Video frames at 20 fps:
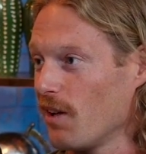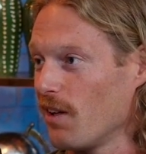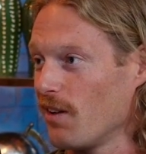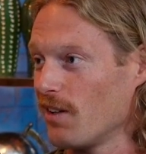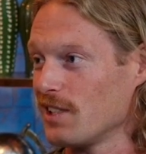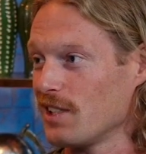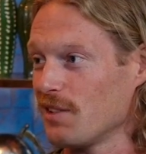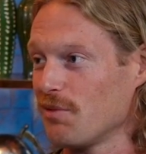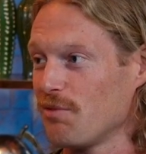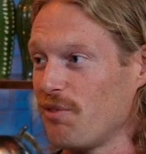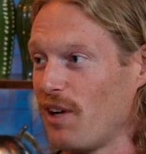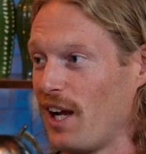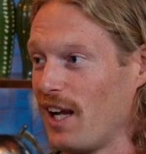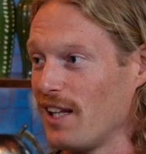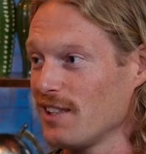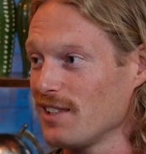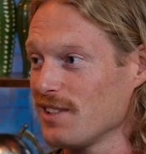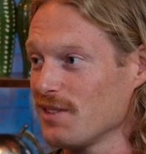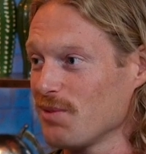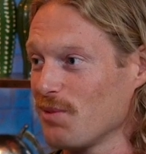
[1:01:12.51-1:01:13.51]
whether it's a
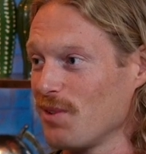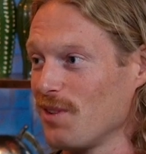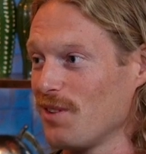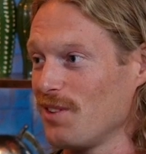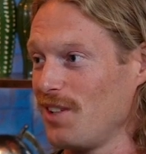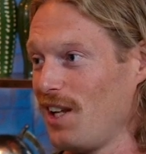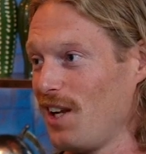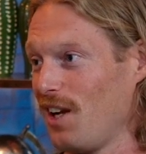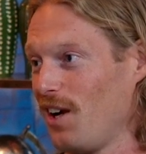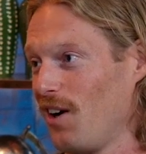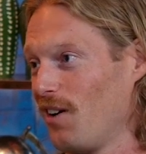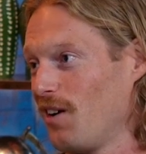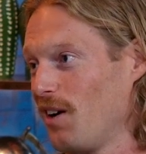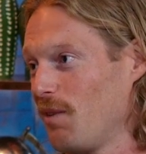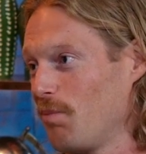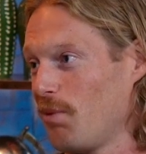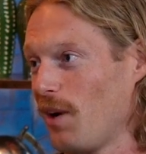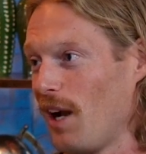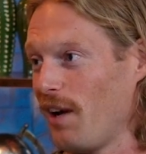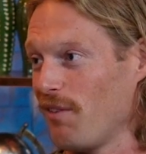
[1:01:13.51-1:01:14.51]
fence,
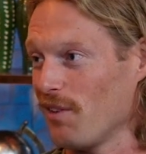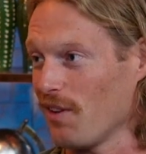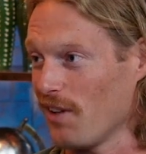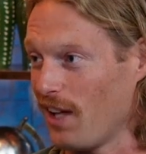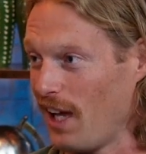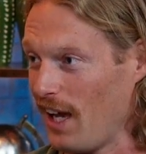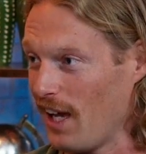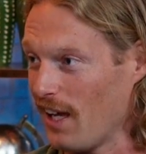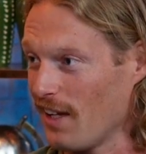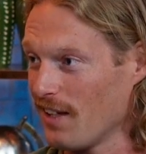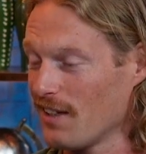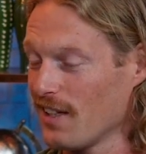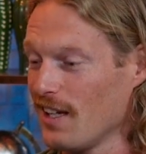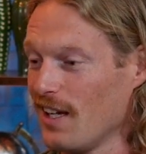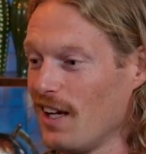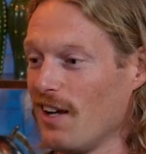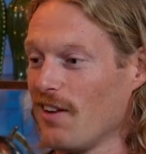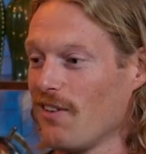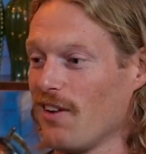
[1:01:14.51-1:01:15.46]
a private land.